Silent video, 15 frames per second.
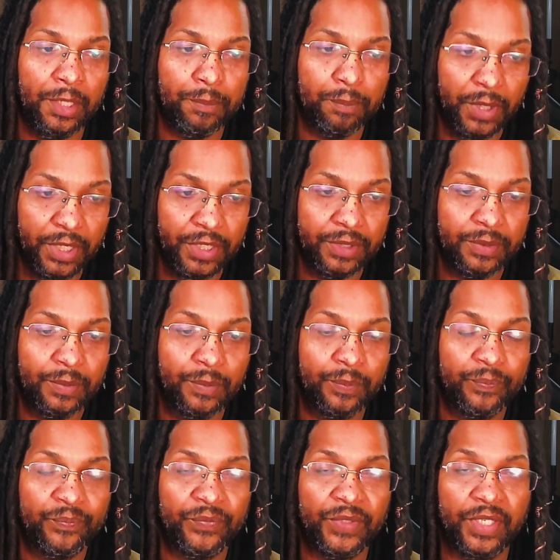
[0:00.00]
But
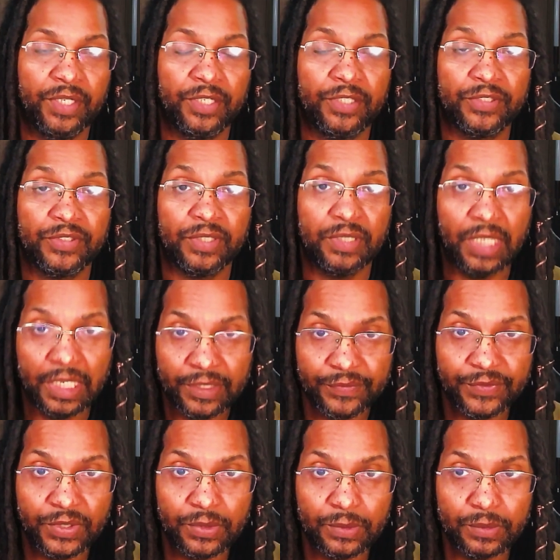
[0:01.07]
there's a lot
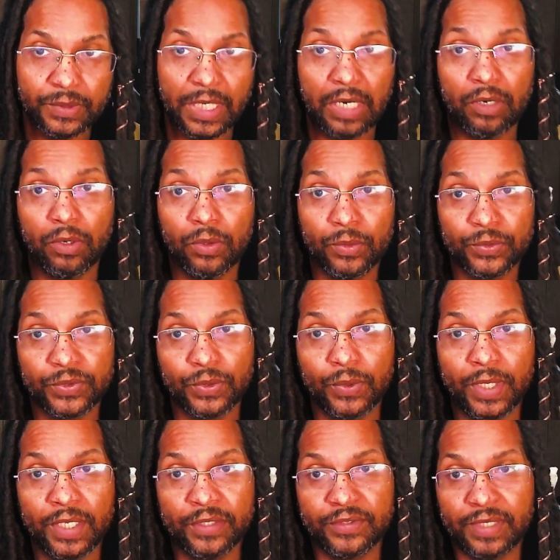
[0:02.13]
of you that are old school
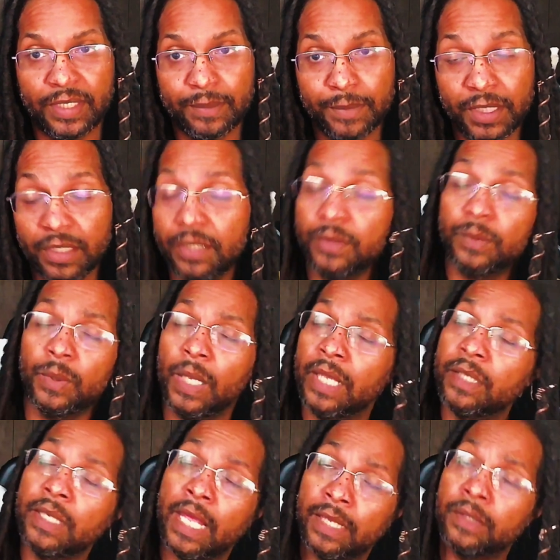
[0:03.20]
heads like me and
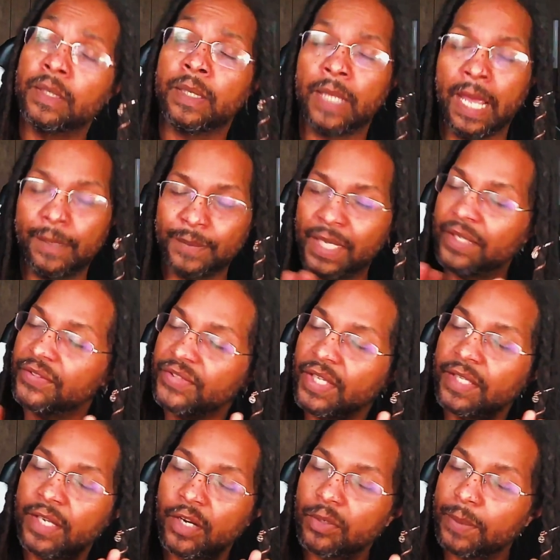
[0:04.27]
and and i'm not
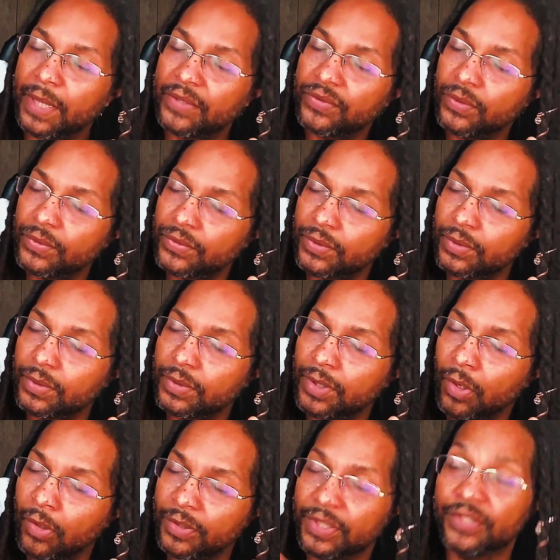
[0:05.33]
saying everybody's old school
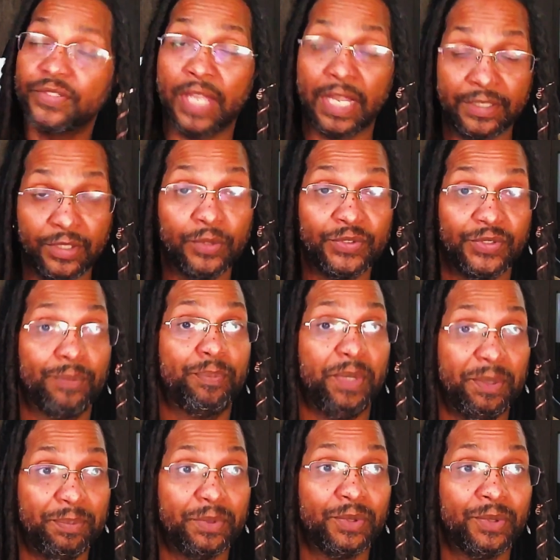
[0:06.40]
on this i know some
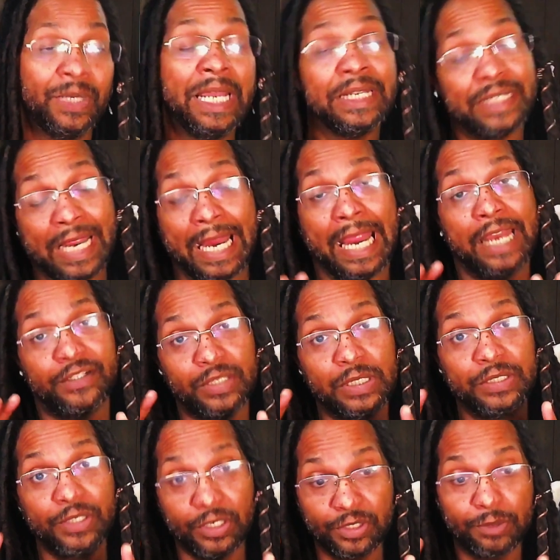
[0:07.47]
people that are actually
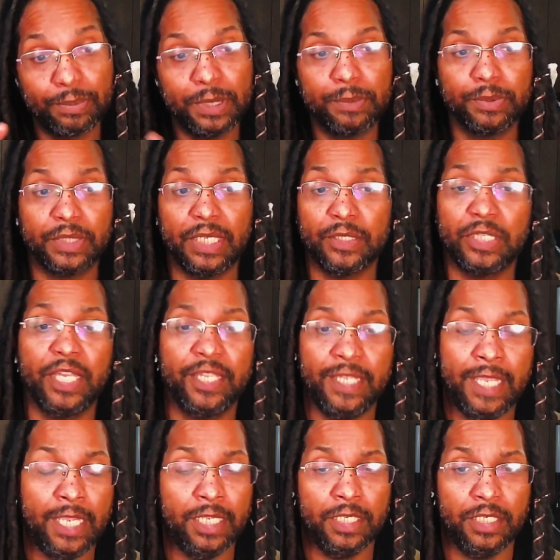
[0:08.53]
younger people that are like
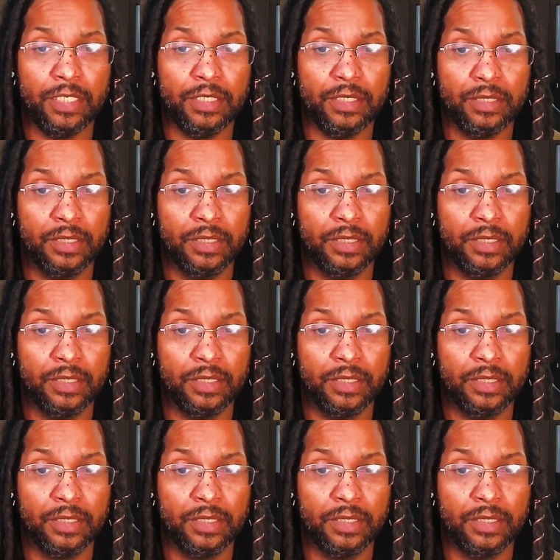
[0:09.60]
hey